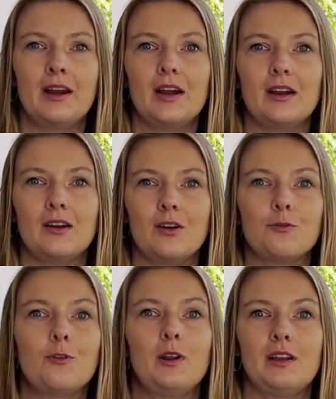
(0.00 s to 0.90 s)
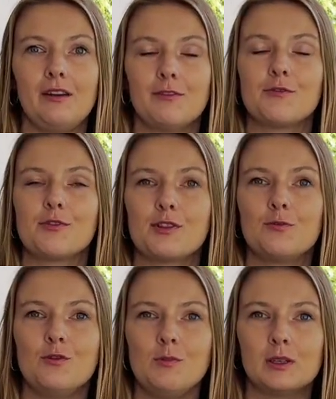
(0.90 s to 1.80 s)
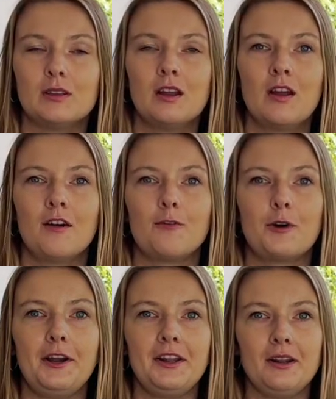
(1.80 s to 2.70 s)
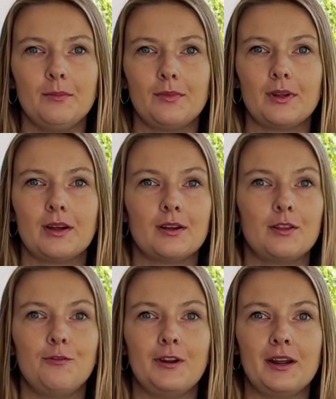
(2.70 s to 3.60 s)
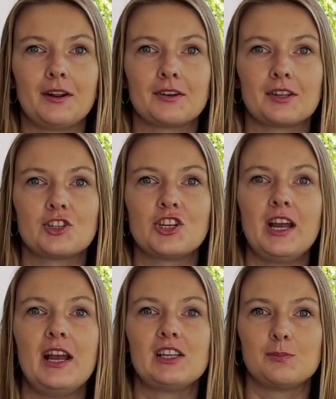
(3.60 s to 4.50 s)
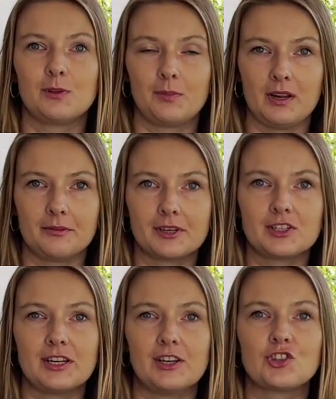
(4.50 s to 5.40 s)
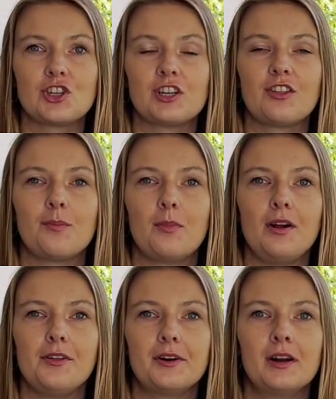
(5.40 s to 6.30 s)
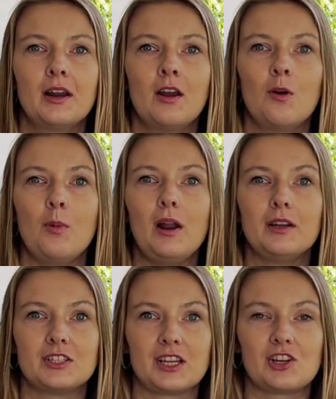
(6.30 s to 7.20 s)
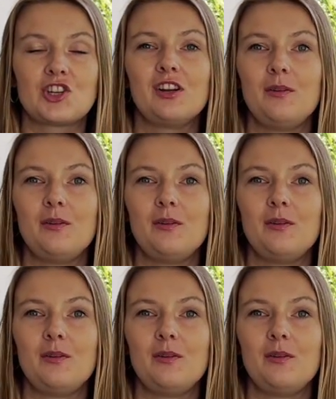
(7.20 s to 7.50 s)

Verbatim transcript: uh, of living with a woman for him, uh, the fact that she has been married and she is a mother, well, it's actually